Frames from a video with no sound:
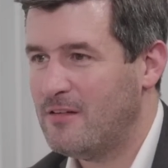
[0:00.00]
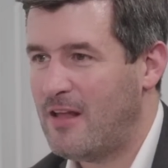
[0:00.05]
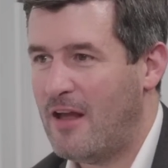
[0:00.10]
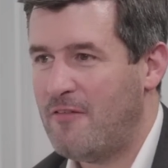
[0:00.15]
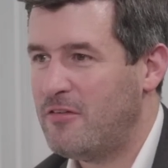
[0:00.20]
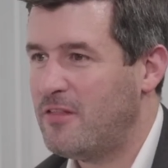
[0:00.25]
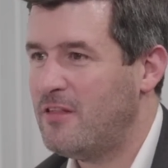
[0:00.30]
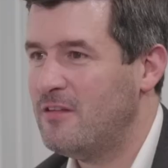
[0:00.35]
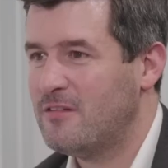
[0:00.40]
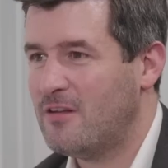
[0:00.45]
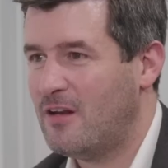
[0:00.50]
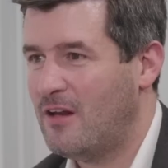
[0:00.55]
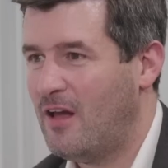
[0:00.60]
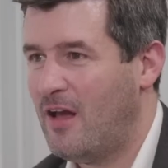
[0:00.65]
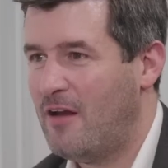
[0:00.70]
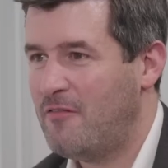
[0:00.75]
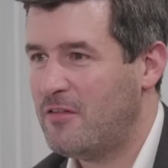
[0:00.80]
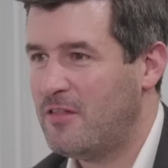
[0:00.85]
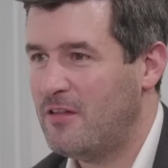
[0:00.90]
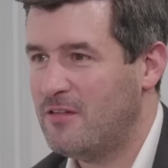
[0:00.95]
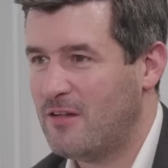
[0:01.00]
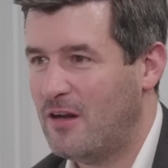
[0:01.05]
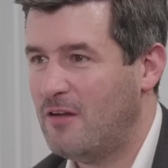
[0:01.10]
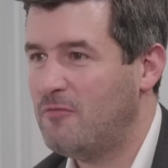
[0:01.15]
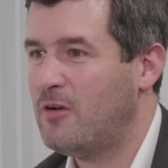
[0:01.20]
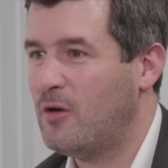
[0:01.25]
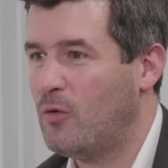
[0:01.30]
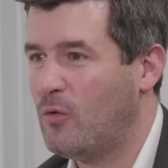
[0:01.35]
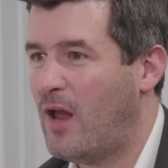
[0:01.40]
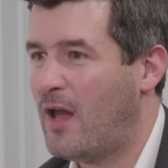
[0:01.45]
Everything's a
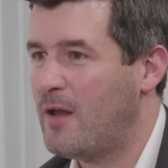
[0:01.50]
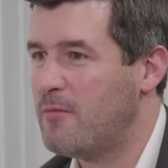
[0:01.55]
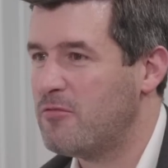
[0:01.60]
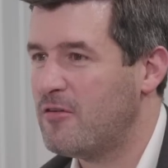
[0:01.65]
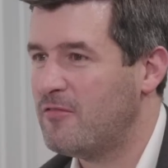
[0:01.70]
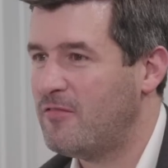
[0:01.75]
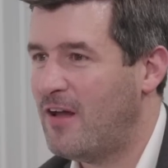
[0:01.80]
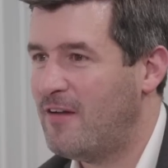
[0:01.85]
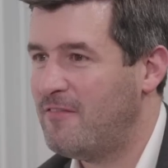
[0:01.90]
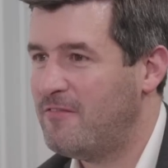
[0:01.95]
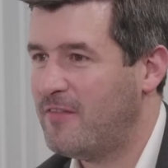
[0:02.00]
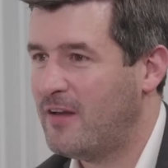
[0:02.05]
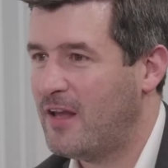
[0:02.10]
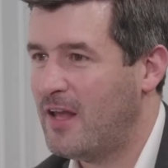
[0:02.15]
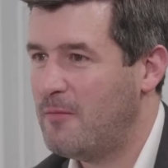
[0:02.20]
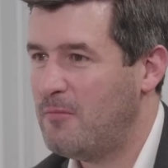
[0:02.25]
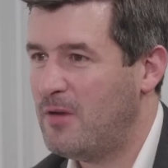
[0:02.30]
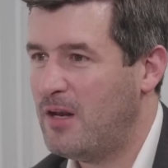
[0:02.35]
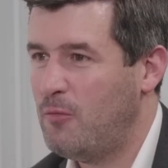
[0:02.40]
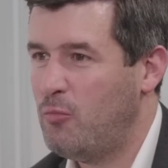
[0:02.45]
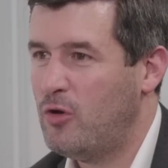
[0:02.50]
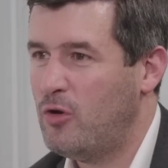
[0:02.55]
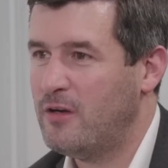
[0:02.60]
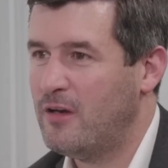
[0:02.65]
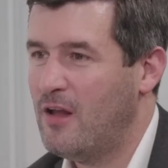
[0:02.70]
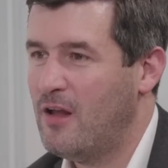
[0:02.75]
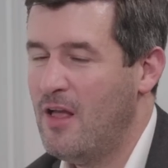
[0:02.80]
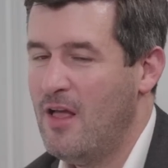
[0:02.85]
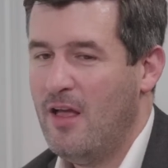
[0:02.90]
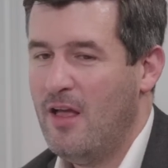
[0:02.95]
real labour of love for him,
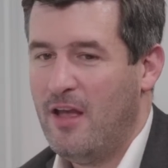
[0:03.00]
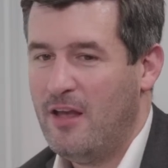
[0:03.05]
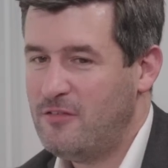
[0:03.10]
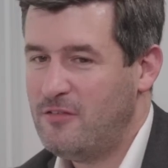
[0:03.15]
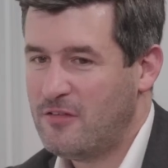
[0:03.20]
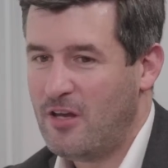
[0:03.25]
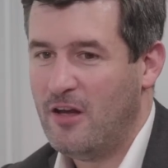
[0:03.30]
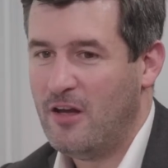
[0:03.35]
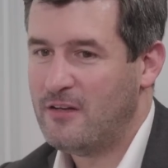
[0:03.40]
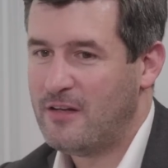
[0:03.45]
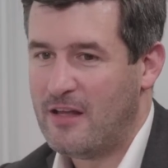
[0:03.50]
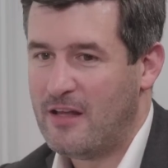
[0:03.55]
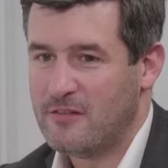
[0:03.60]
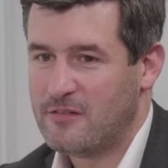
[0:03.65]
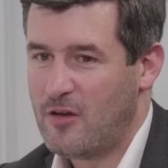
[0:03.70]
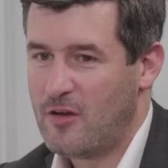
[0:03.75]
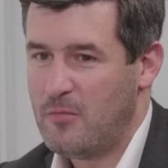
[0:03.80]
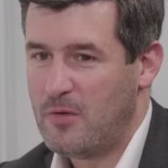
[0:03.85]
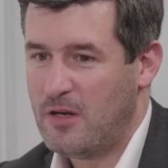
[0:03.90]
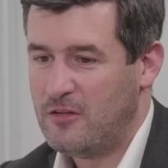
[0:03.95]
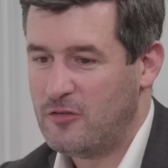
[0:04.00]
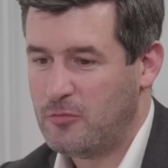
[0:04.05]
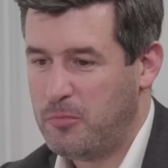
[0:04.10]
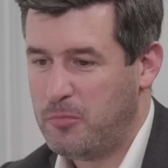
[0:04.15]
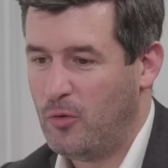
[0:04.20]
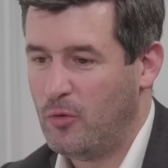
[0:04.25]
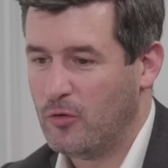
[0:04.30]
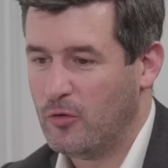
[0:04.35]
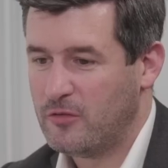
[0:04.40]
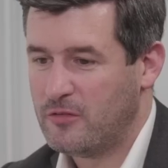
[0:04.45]
and he turned down so
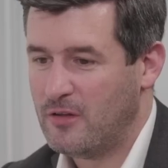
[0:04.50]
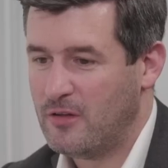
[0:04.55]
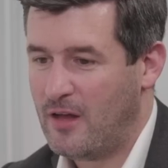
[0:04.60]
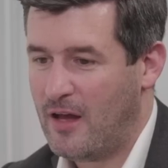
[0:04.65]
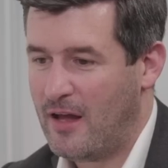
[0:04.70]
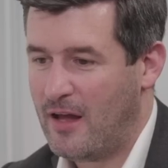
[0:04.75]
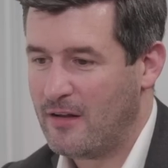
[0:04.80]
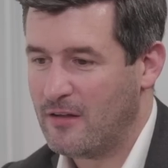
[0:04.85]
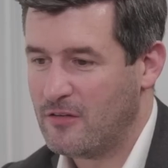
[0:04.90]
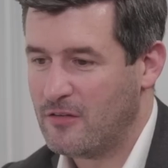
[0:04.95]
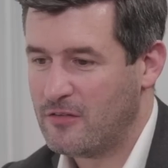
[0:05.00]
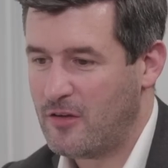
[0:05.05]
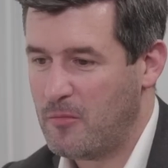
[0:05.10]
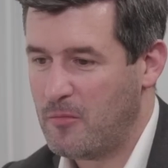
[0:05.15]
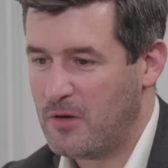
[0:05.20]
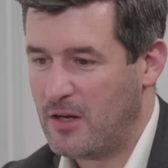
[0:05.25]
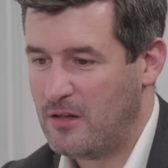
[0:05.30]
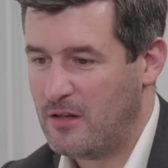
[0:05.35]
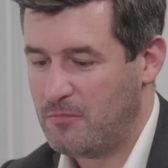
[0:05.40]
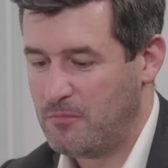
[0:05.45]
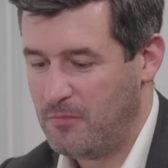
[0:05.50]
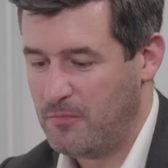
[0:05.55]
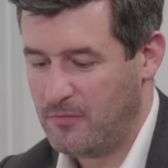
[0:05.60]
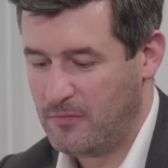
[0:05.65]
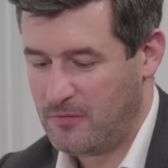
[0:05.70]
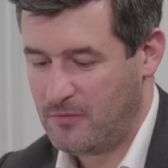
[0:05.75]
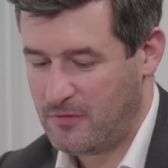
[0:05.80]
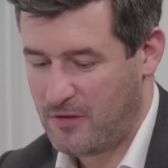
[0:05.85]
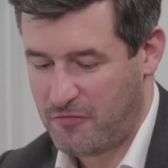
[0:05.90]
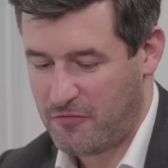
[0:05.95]
sports and so many
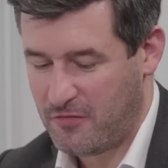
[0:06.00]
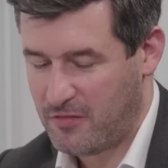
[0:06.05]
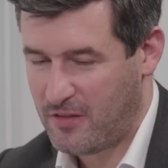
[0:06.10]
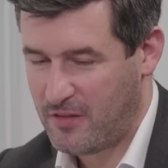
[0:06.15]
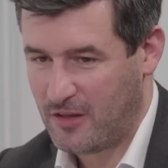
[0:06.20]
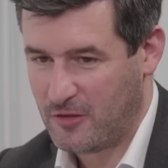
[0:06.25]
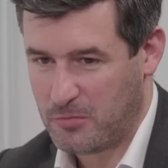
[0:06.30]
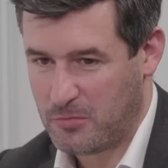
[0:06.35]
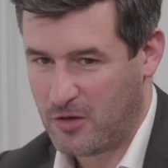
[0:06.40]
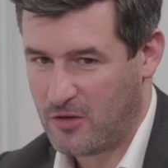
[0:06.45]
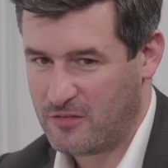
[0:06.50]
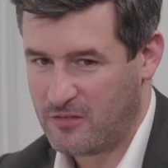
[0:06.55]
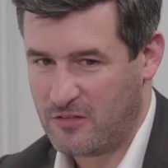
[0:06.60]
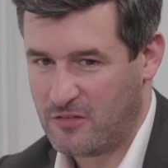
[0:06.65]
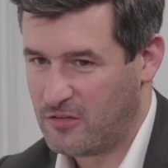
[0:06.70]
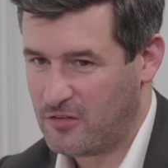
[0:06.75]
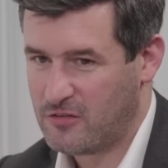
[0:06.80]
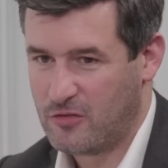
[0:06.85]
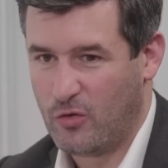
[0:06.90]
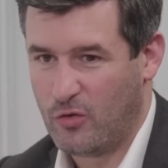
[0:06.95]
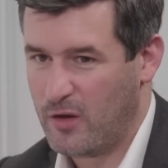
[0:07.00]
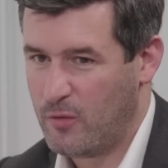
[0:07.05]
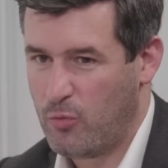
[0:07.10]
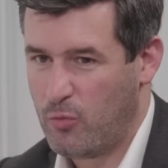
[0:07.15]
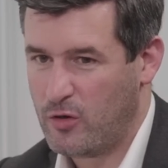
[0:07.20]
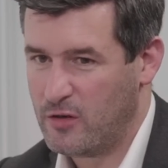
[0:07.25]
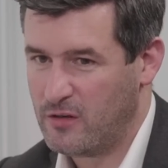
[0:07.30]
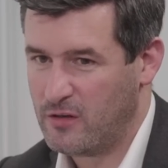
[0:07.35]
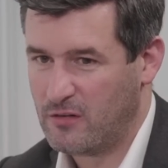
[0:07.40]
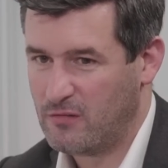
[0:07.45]
different things because he just thought he
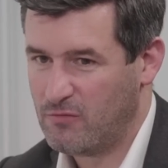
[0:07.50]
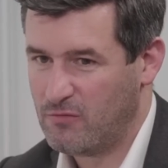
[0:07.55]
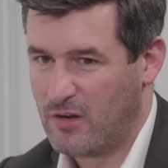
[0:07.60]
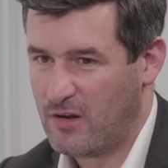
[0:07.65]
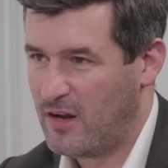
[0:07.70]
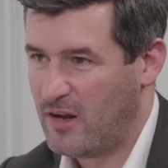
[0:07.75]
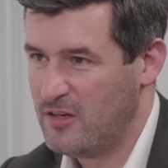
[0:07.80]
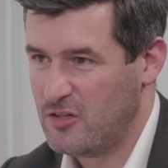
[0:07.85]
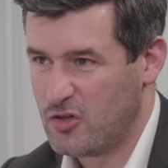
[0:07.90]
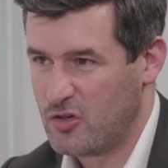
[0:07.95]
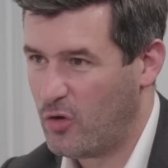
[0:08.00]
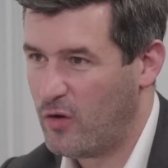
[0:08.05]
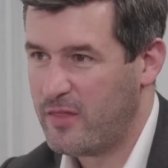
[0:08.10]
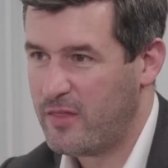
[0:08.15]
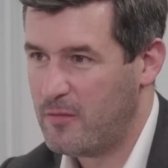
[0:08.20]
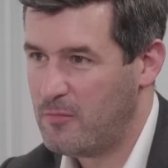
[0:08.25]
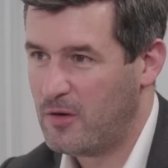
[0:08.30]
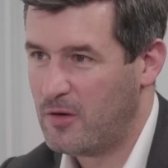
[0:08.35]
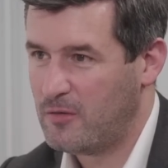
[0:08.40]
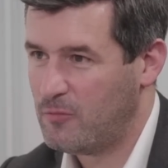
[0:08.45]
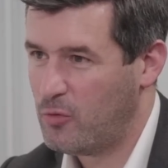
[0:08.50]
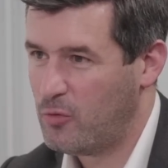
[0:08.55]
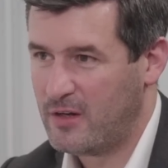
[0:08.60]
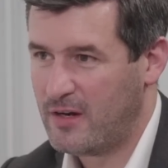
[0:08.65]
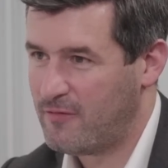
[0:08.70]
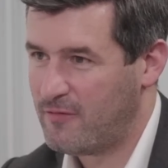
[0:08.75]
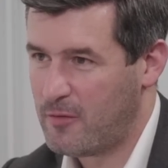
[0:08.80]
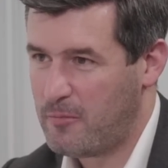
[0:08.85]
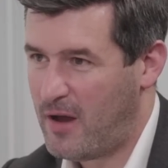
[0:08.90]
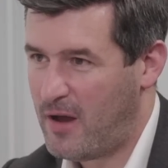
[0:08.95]
wouldn't enjoy them and
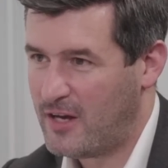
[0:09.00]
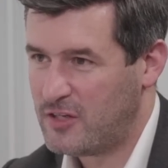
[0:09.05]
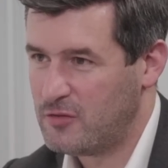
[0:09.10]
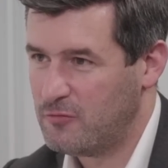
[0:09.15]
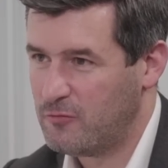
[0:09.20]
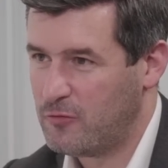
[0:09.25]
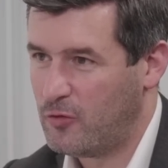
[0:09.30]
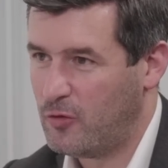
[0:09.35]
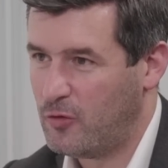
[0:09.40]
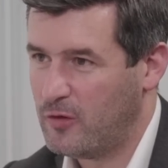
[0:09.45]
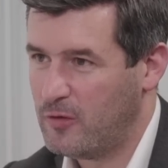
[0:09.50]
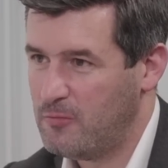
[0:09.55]
wouldn't have the passion for